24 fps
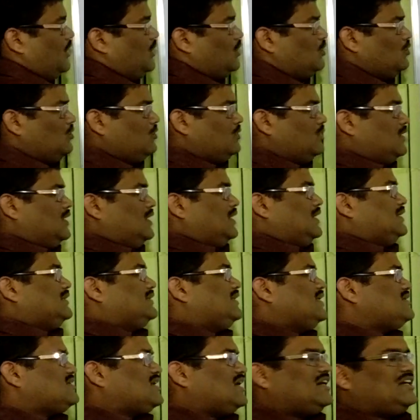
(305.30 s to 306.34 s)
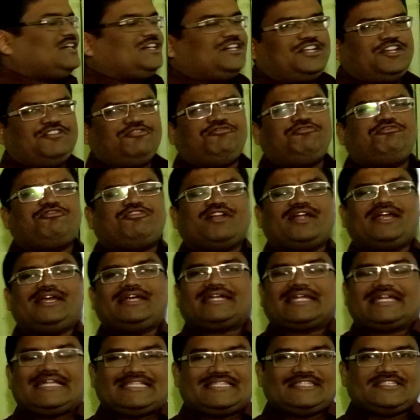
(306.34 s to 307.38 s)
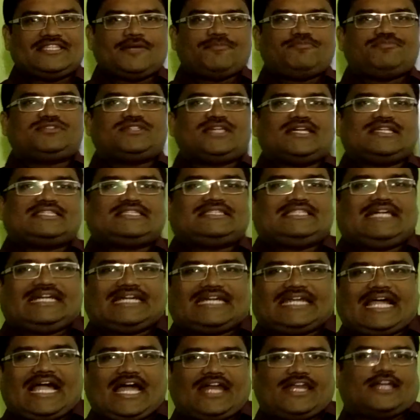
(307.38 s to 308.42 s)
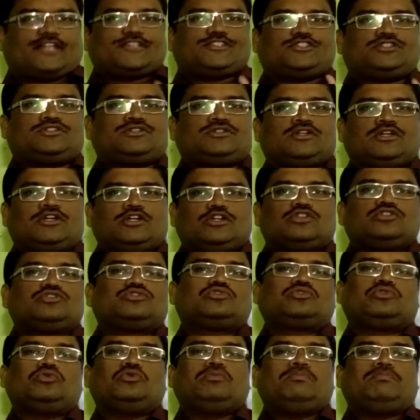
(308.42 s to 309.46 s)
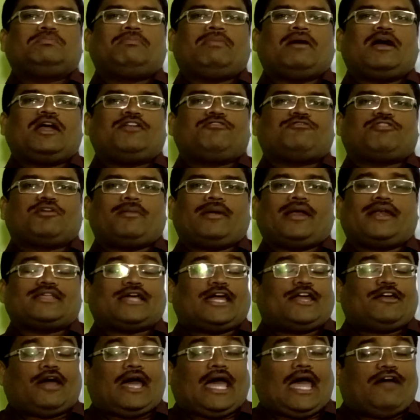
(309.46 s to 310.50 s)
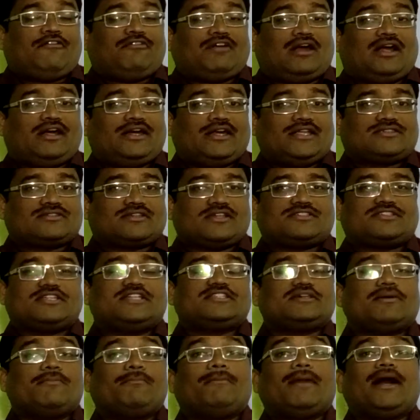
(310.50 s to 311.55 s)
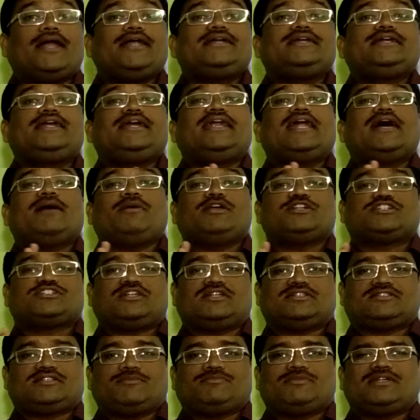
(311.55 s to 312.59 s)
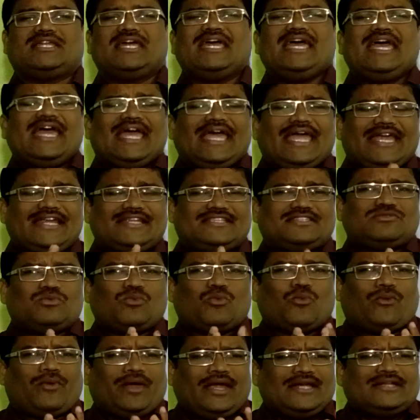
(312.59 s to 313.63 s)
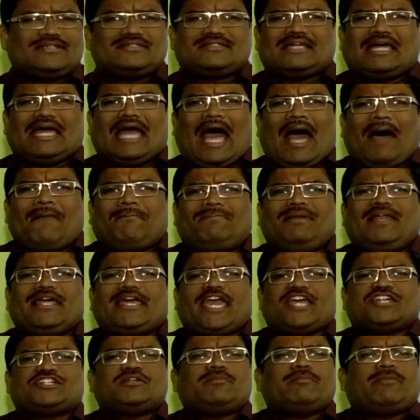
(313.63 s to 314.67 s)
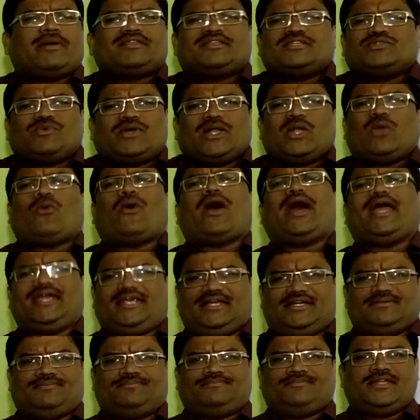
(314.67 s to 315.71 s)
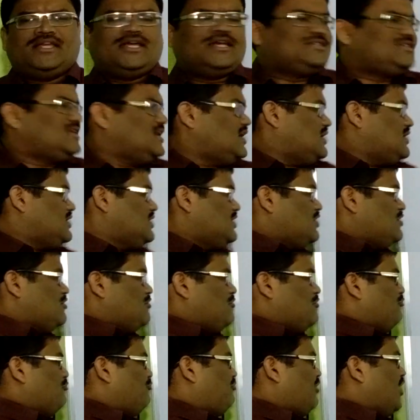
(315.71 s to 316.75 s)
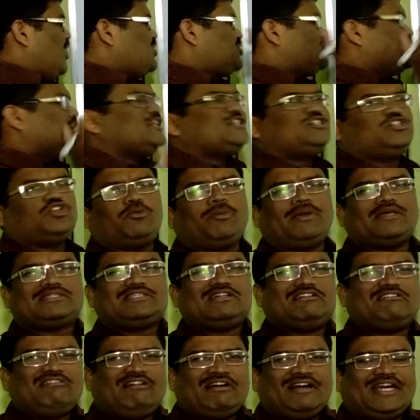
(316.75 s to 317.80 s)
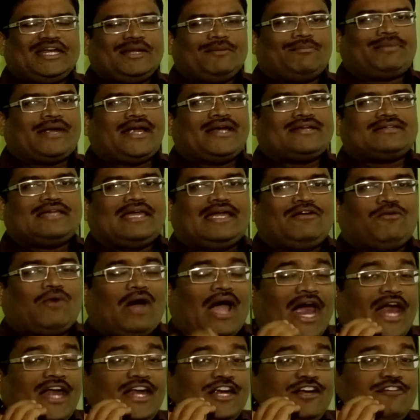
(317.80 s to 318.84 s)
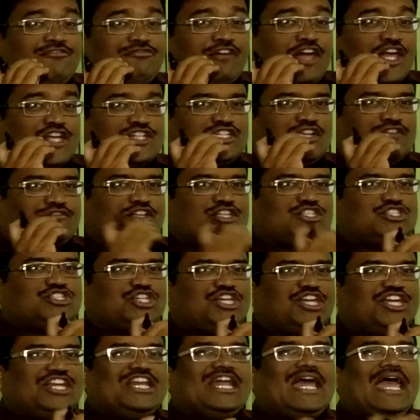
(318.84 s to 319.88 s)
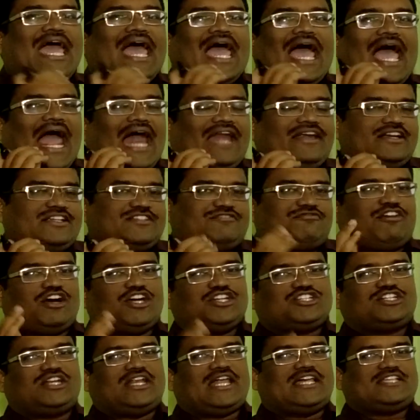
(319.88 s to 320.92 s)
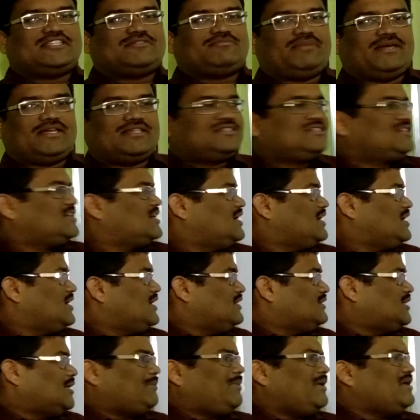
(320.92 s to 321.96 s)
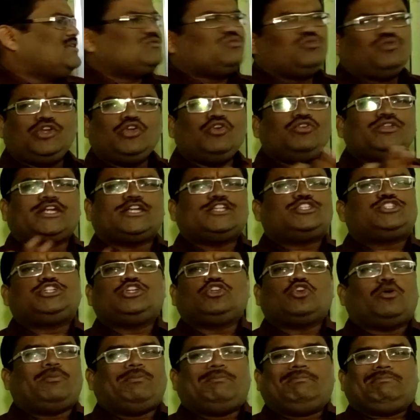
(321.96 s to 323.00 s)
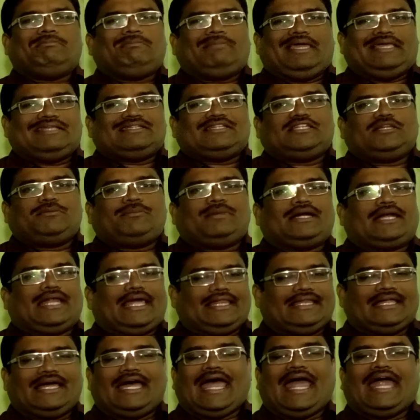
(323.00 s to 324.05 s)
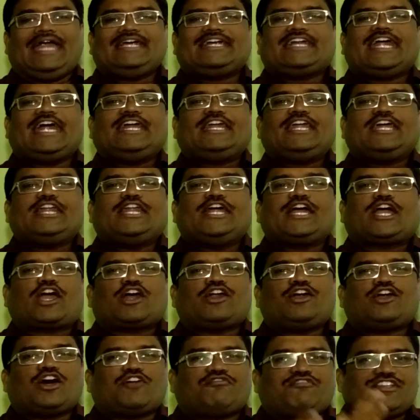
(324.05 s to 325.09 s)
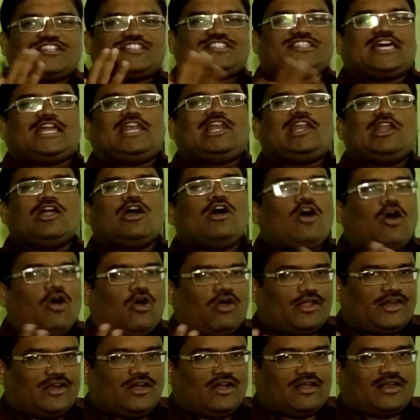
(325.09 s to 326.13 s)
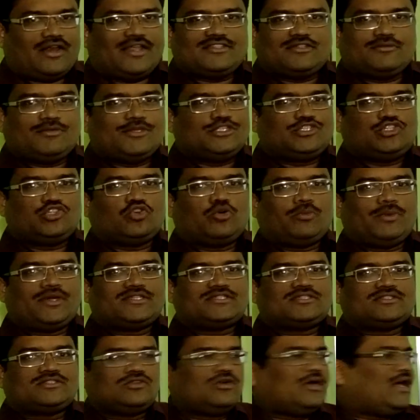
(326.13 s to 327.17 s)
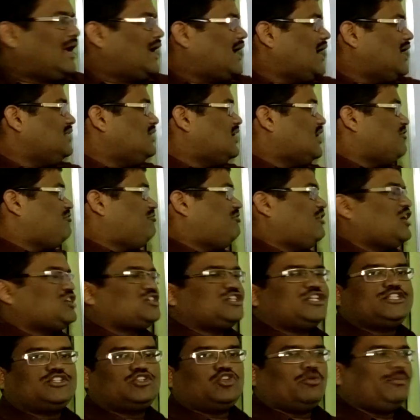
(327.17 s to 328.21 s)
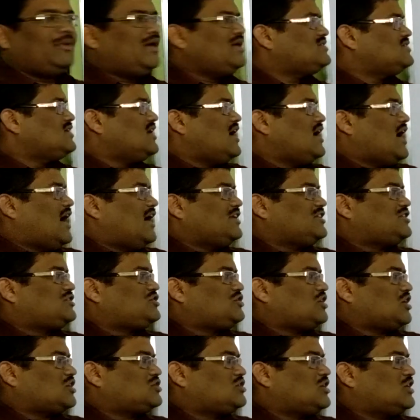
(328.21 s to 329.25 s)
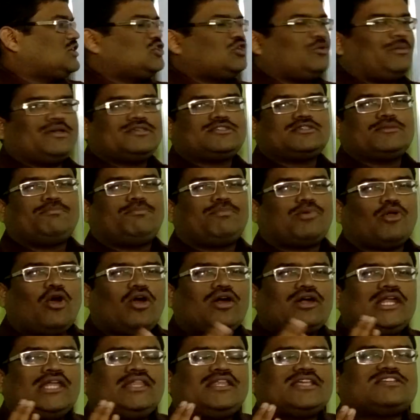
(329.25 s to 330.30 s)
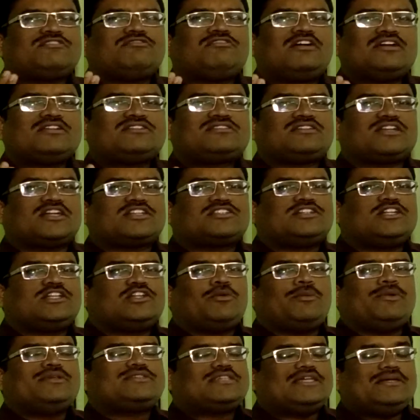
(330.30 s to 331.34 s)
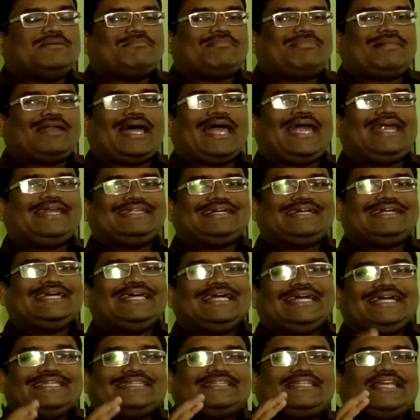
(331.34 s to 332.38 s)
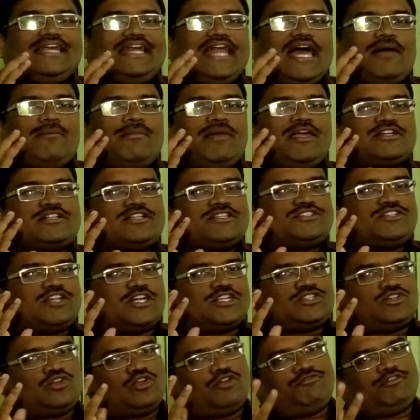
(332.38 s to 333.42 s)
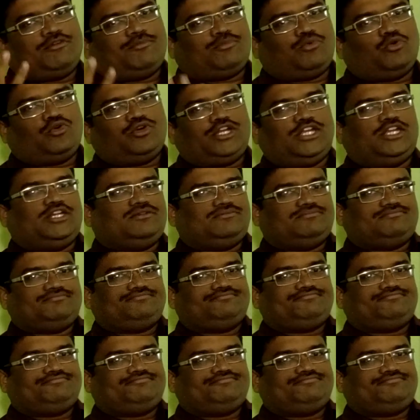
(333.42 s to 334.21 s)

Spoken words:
No, these are different subjects that connects to bioinformatics. I have already discussed. It's a multi-dimensional subject. Its application base is very wide. Say, functional genomics. The word it implied identification of the gene and its functional aspects. That means we knew that genome is nothing but the entire DNA content of a cell or an organism in genomics. So again, there are functional genomics and structural genomics. Broadly, the word structural genomics implied that three-dimensional structure of a protein.